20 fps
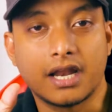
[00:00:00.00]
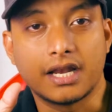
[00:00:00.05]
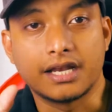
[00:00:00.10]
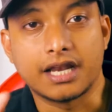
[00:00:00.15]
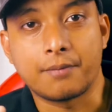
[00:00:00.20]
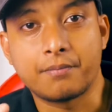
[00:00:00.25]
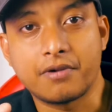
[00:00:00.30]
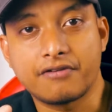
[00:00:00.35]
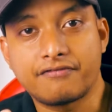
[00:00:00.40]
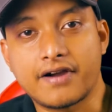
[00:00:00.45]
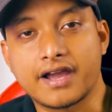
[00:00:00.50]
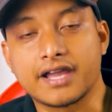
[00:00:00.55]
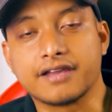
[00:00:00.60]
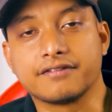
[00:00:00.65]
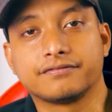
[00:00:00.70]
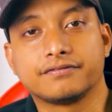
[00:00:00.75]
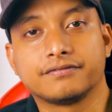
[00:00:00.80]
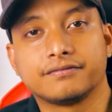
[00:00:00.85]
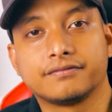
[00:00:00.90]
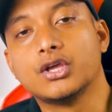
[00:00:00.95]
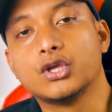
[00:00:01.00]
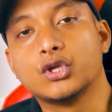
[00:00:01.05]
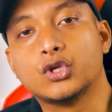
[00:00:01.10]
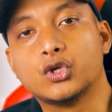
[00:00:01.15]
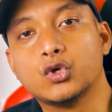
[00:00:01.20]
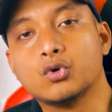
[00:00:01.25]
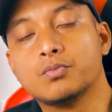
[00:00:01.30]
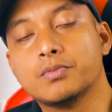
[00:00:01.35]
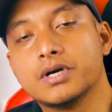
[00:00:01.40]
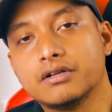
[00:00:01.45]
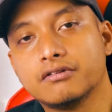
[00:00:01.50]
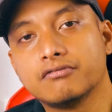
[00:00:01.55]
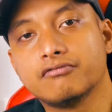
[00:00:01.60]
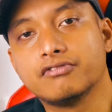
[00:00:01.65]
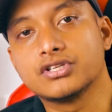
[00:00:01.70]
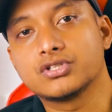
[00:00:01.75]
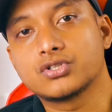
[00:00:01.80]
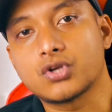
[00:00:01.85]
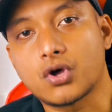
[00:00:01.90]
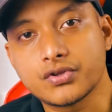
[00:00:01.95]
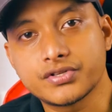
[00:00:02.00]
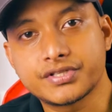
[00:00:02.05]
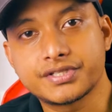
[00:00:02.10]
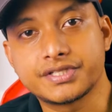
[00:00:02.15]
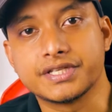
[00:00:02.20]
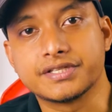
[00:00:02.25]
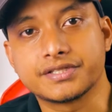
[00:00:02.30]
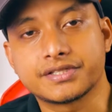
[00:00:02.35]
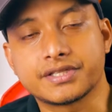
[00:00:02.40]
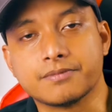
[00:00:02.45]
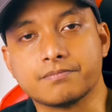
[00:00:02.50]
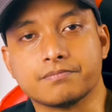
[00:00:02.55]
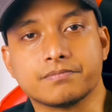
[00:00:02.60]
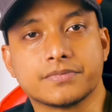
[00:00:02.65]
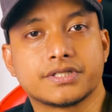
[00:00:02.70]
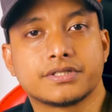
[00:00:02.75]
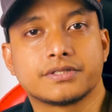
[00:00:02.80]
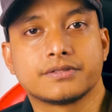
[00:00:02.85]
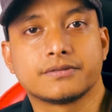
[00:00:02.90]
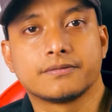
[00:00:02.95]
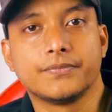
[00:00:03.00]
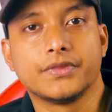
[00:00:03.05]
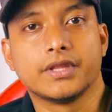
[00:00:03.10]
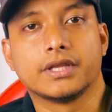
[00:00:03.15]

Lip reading: Number 5, human resource systems.